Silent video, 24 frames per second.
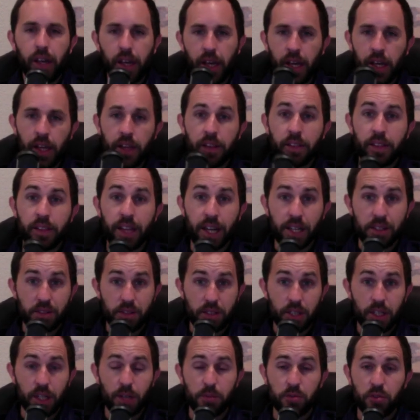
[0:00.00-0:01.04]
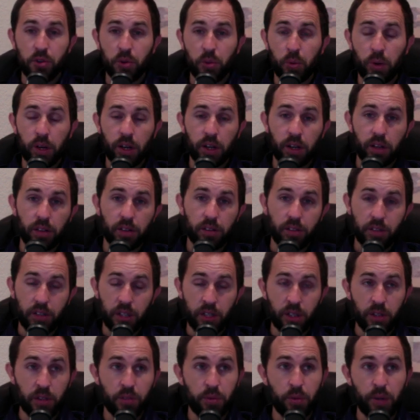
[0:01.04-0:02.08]
And that's set up to where, you
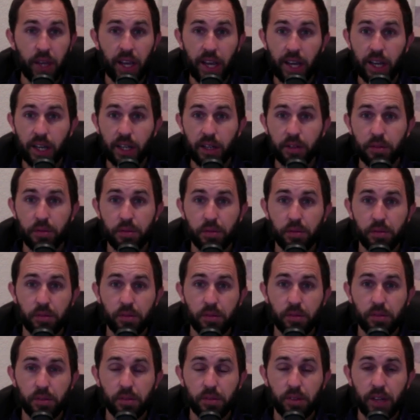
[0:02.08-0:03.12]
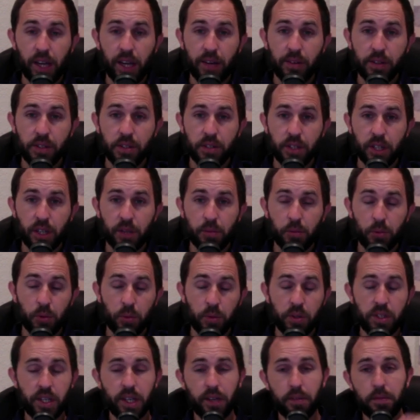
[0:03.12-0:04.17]
know, if we have it set up where we
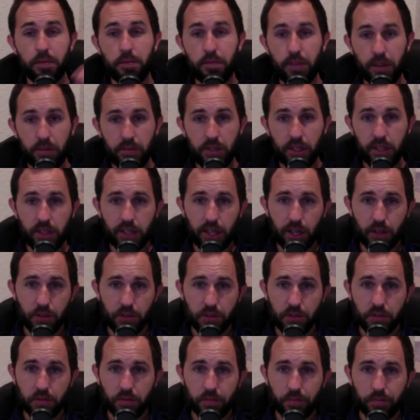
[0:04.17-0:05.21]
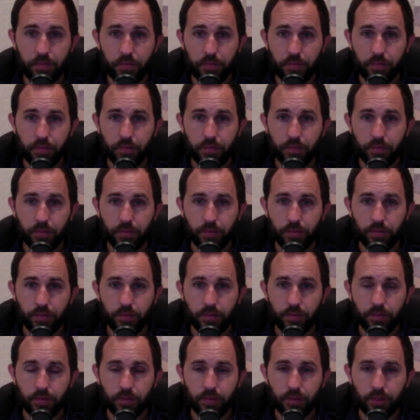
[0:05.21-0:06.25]
take $50,000,
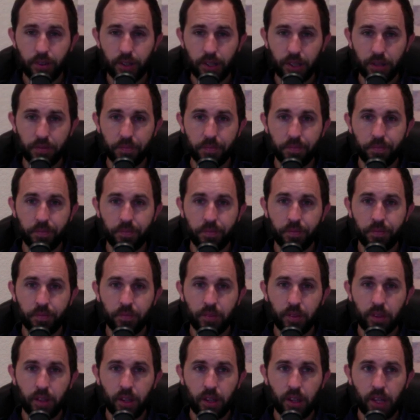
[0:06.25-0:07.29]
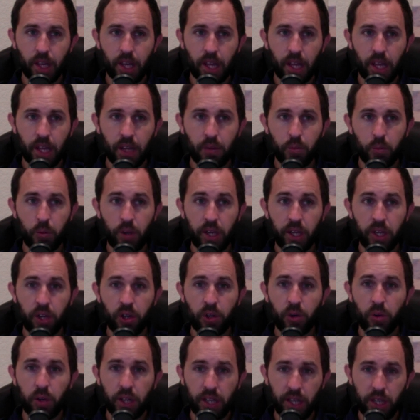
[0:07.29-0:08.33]
right? And we
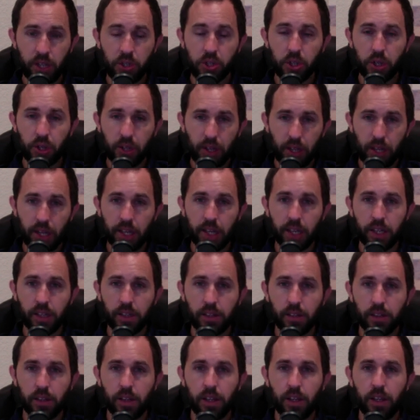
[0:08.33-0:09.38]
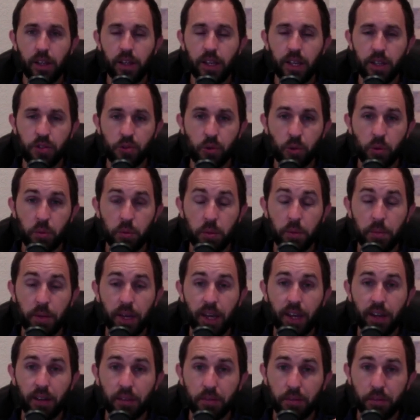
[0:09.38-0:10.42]
know each client is going to be
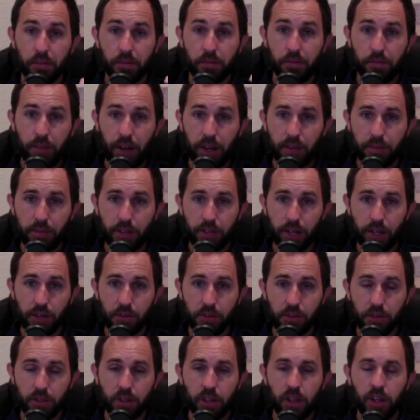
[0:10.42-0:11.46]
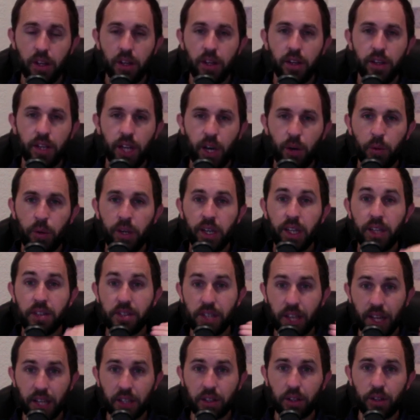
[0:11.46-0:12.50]
paying $5,000. Now we need
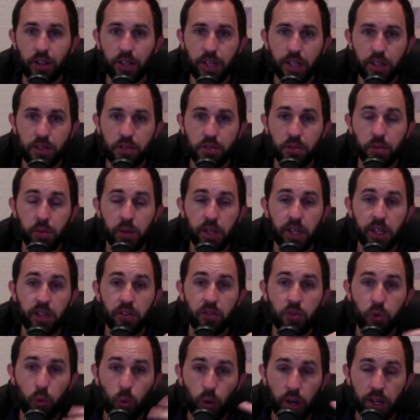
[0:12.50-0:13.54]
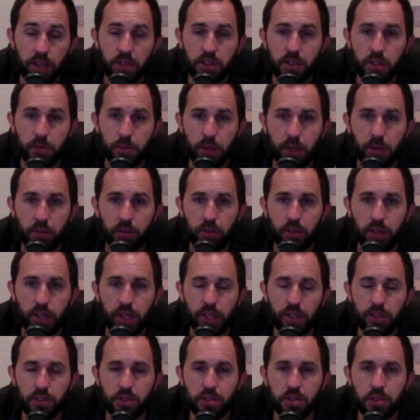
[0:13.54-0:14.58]
10 clients, so we need twice the amount of
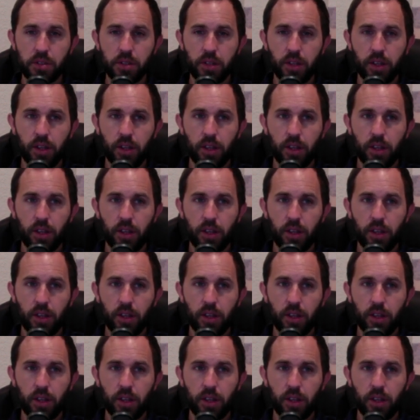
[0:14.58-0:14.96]
clients.